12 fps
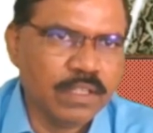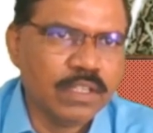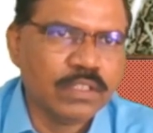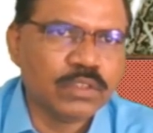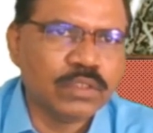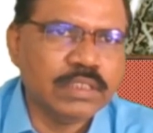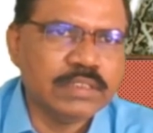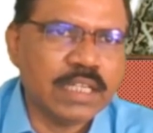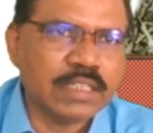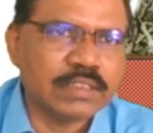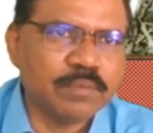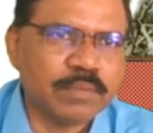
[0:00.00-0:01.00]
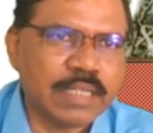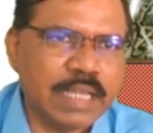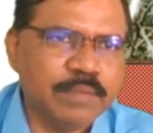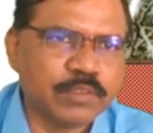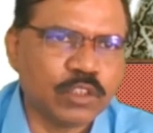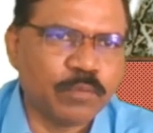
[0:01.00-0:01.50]
So these are some
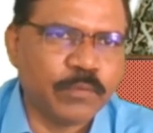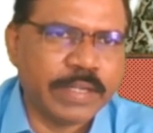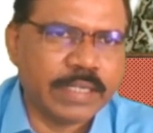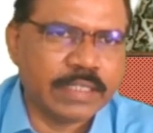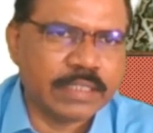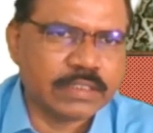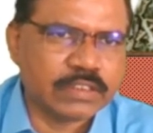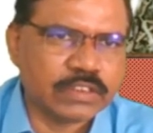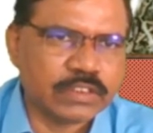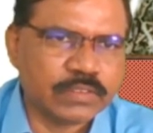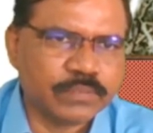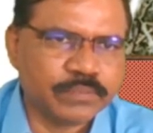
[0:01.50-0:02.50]
types of vectors.